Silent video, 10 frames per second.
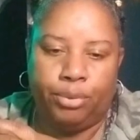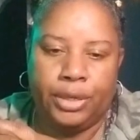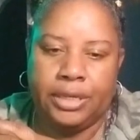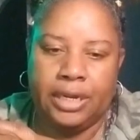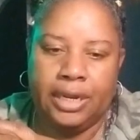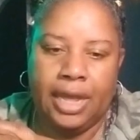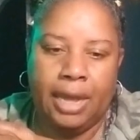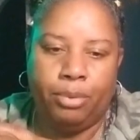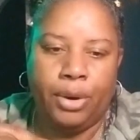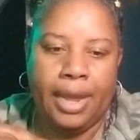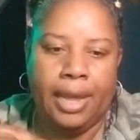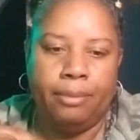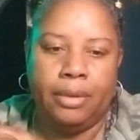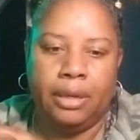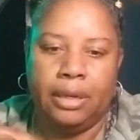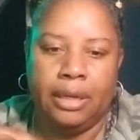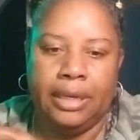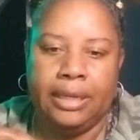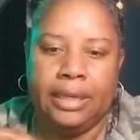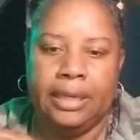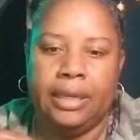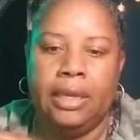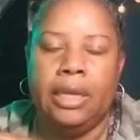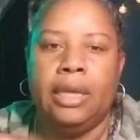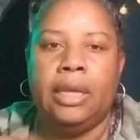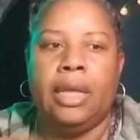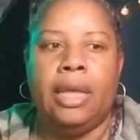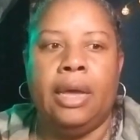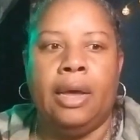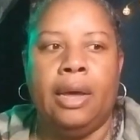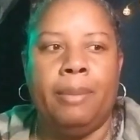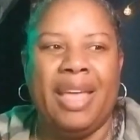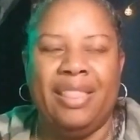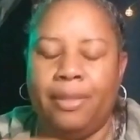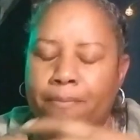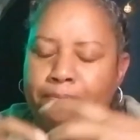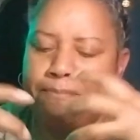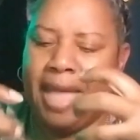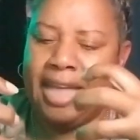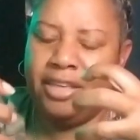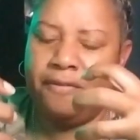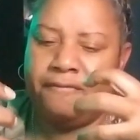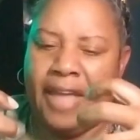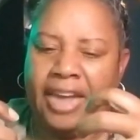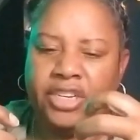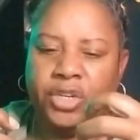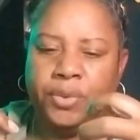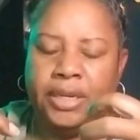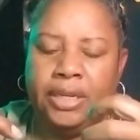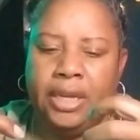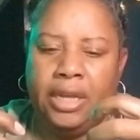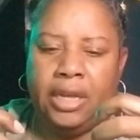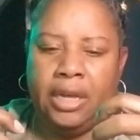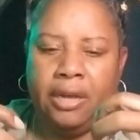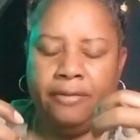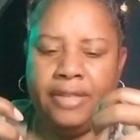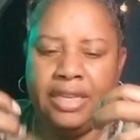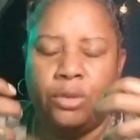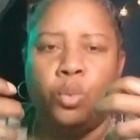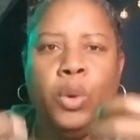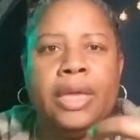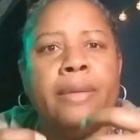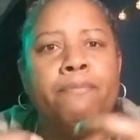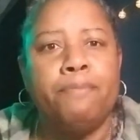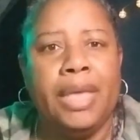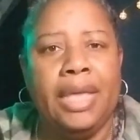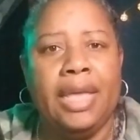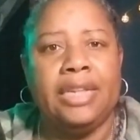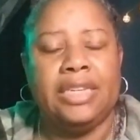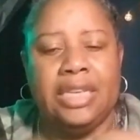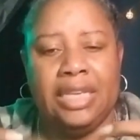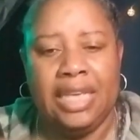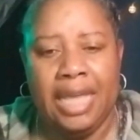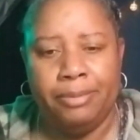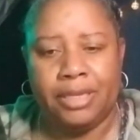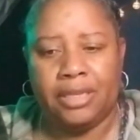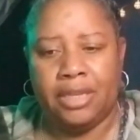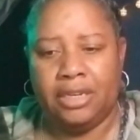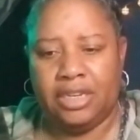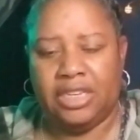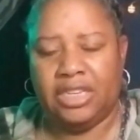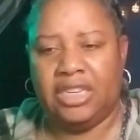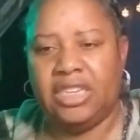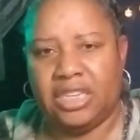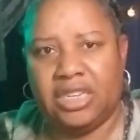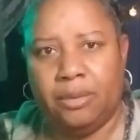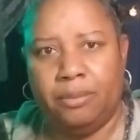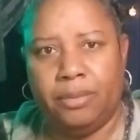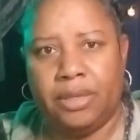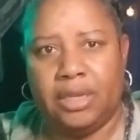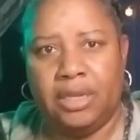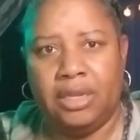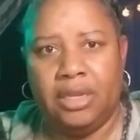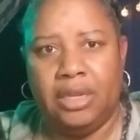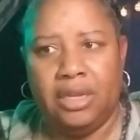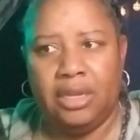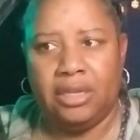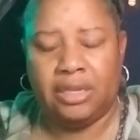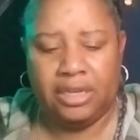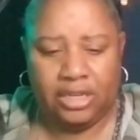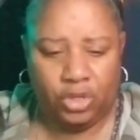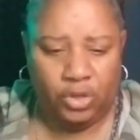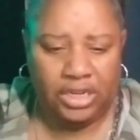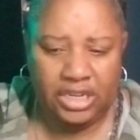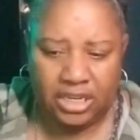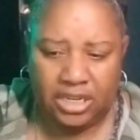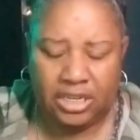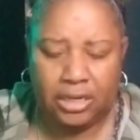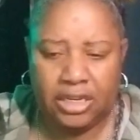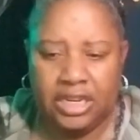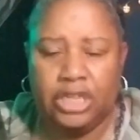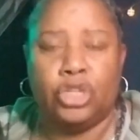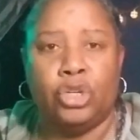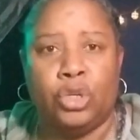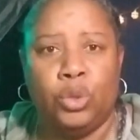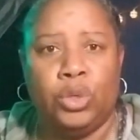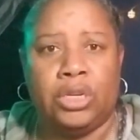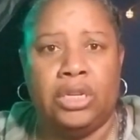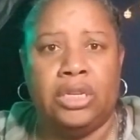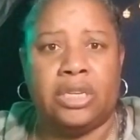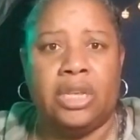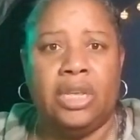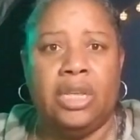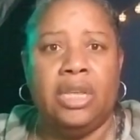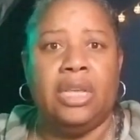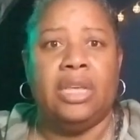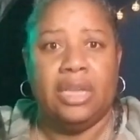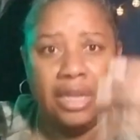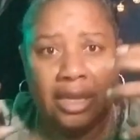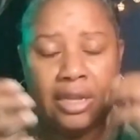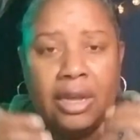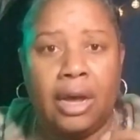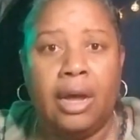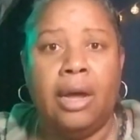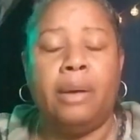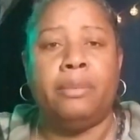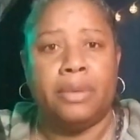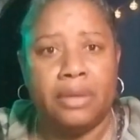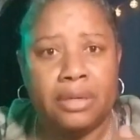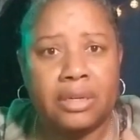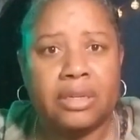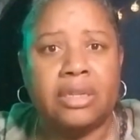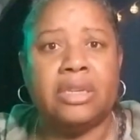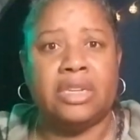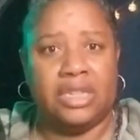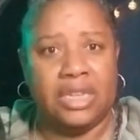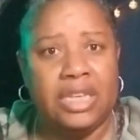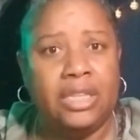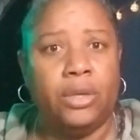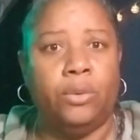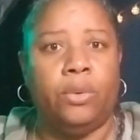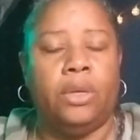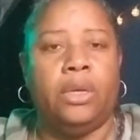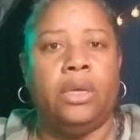President Abraham Lincoln and the manufacturing of these wicked men to keep such systems, such traditions, such institutions to continue.